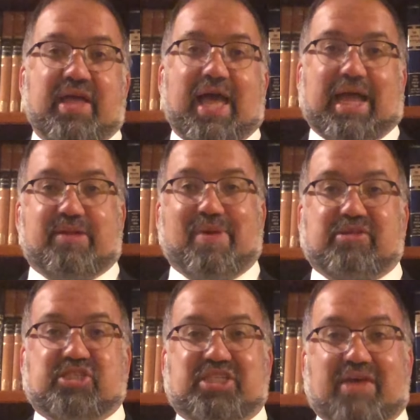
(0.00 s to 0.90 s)
at
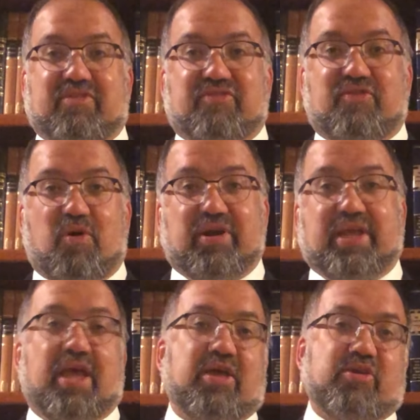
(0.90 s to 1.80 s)
about
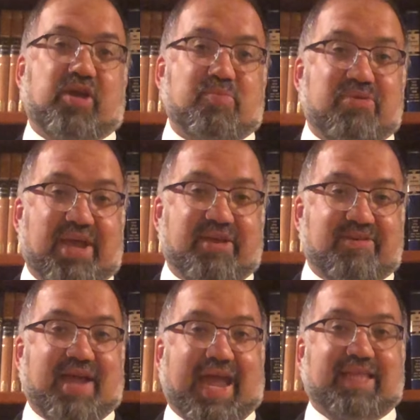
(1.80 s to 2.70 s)
7:40. You can bring your
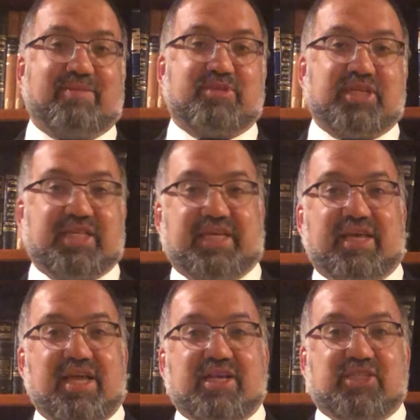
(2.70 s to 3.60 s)
keilim to the
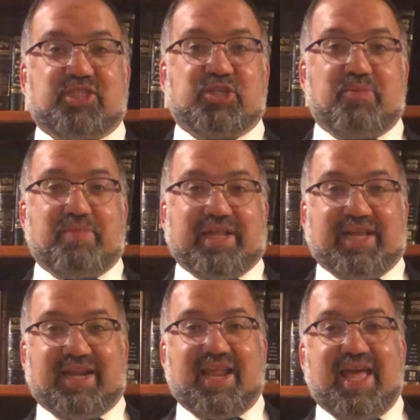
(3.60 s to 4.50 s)
Zoom
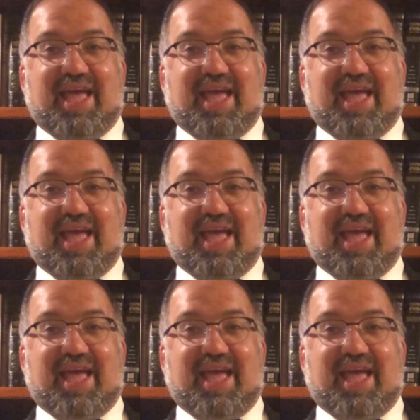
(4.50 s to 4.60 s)
minyan,